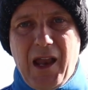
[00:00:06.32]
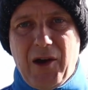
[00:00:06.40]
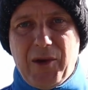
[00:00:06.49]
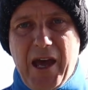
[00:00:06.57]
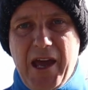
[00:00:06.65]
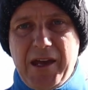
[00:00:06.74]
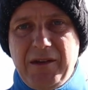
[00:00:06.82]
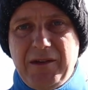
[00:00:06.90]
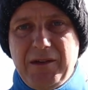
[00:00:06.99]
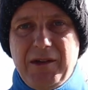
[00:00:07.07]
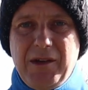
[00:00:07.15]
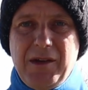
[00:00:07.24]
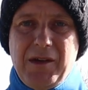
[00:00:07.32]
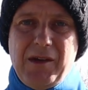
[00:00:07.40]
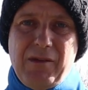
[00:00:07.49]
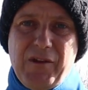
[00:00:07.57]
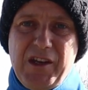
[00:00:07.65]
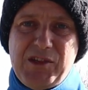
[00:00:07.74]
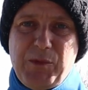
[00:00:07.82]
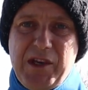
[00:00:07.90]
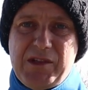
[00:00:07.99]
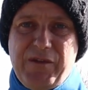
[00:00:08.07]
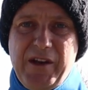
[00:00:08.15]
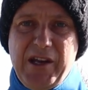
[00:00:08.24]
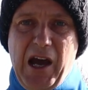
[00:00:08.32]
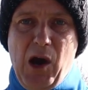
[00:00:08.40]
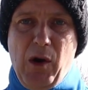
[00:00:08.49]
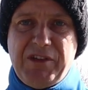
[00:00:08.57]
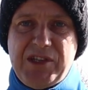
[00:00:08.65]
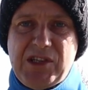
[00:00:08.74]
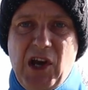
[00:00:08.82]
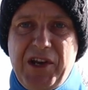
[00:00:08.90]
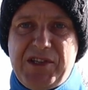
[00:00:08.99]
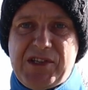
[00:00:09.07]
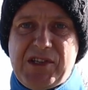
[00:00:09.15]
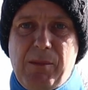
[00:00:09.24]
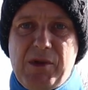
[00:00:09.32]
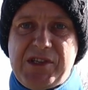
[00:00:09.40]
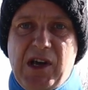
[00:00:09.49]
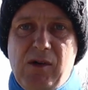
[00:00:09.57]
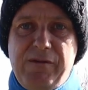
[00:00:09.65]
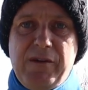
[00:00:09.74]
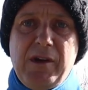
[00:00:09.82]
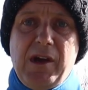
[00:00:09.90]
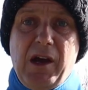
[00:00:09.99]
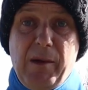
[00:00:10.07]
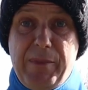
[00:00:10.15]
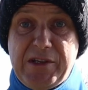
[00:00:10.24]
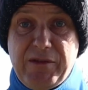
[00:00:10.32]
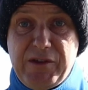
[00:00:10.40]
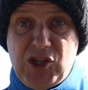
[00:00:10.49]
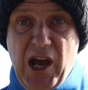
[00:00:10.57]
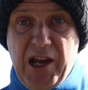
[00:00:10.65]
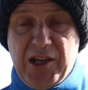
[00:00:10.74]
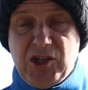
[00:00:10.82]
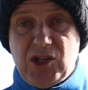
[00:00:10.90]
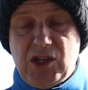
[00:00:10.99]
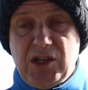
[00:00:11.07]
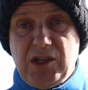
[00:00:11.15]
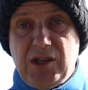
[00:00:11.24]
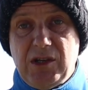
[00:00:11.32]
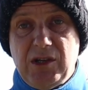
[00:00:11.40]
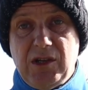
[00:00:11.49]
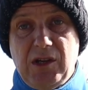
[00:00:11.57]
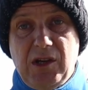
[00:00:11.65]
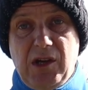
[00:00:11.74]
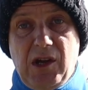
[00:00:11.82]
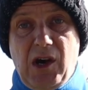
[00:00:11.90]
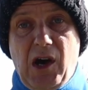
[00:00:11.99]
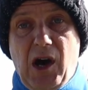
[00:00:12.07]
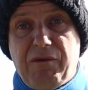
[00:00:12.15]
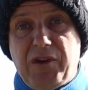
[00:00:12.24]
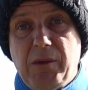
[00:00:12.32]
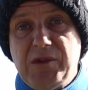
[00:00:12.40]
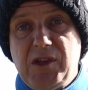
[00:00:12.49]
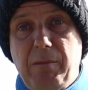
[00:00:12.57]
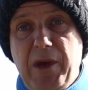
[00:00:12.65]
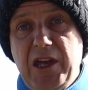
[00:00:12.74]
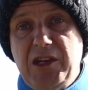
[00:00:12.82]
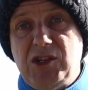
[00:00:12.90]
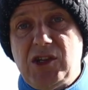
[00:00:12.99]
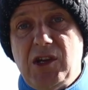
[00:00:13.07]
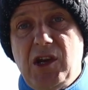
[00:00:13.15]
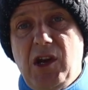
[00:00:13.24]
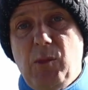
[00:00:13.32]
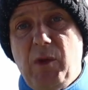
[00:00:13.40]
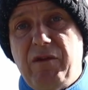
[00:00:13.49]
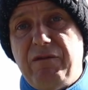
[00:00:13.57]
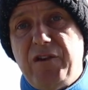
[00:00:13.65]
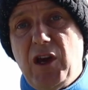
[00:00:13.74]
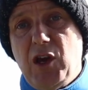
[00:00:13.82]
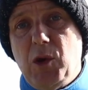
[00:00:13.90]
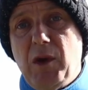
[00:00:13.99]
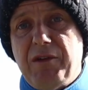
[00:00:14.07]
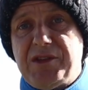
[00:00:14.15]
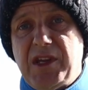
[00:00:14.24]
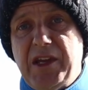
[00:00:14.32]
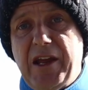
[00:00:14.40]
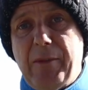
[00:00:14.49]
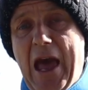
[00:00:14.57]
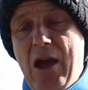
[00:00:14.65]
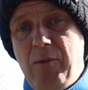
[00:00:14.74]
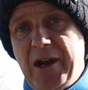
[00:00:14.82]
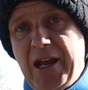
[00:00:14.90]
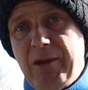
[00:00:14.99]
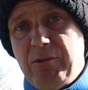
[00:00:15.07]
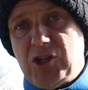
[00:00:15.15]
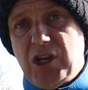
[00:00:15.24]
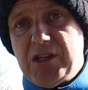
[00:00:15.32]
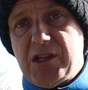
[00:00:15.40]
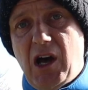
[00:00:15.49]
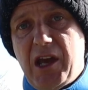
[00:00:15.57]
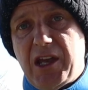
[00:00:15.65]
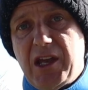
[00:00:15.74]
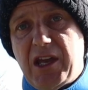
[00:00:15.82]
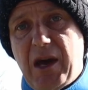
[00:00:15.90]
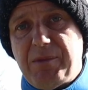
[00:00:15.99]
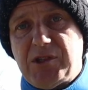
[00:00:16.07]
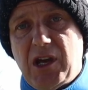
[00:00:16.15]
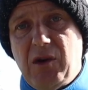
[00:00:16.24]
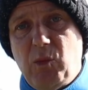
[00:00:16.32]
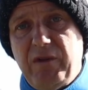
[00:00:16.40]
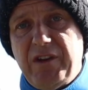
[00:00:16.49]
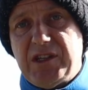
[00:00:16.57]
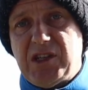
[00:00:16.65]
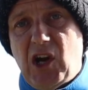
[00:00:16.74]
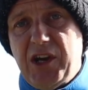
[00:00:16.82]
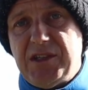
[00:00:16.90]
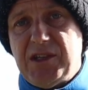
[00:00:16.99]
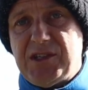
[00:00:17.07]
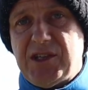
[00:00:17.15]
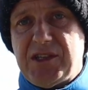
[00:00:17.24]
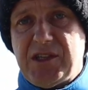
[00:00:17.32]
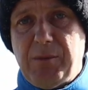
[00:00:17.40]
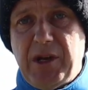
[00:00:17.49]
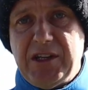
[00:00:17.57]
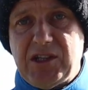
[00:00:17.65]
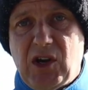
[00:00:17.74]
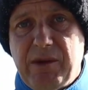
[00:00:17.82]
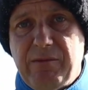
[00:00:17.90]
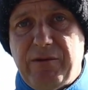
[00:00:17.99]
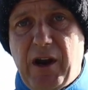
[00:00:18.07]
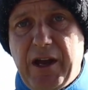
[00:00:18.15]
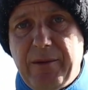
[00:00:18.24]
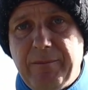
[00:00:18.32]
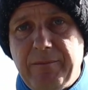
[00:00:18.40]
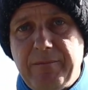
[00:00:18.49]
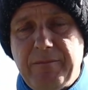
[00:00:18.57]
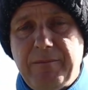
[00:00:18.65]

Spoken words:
Hello again. For this week's video I've decided to set myself a bit of a challenge. I've come to the beach with a view of seeing how many images I can capture within a tight 60-minute time frame.